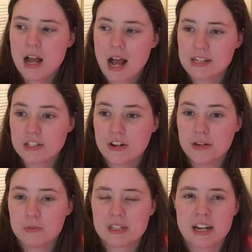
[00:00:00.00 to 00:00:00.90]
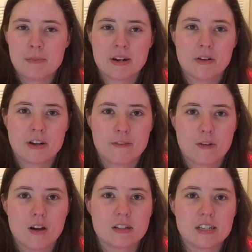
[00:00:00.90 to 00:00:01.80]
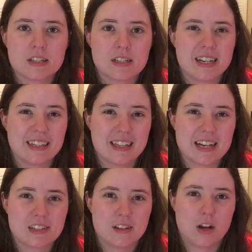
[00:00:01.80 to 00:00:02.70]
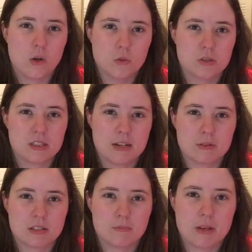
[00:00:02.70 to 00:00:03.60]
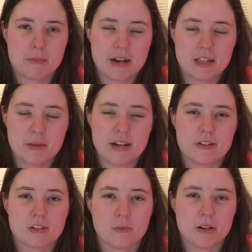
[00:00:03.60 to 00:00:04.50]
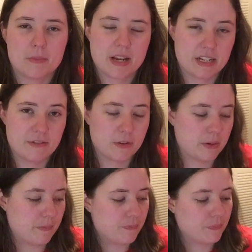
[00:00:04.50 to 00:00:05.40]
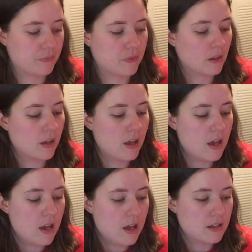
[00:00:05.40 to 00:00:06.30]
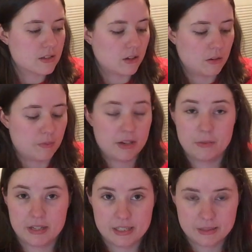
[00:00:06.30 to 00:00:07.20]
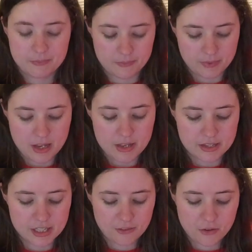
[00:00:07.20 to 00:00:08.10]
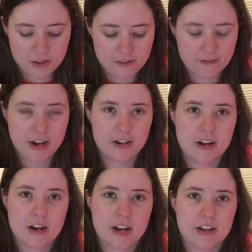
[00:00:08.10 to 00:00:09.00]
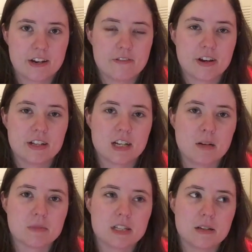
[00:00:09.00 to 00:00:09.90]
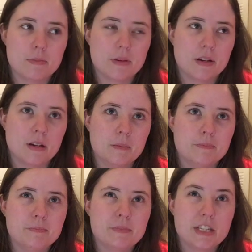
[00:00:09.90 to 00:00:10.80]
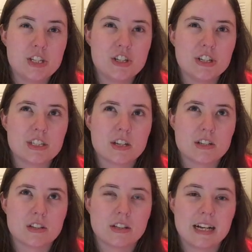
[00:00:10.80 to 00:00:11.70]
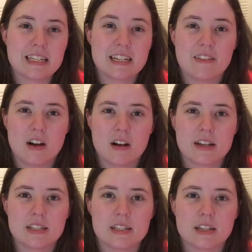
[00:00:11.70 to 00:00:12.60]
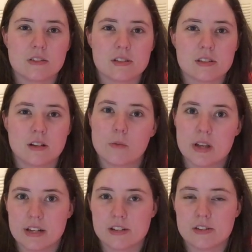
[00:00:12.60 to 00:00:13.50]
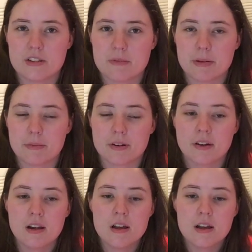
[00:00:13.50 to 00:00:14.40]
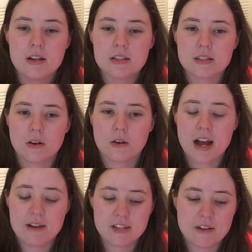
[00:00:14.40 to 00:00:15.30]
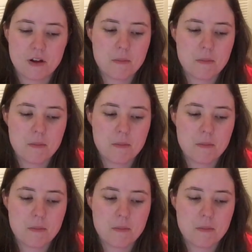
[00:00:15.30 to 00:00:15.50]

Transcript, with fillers: I started one today, but I already frogged it because I didn't like the holes that was being made in the pattern, so I'm going to make a different one. So, but anyways, this is for the fair, our county fair that comes up. This year it starts on the last day of August and goes a week into September. So I have to have all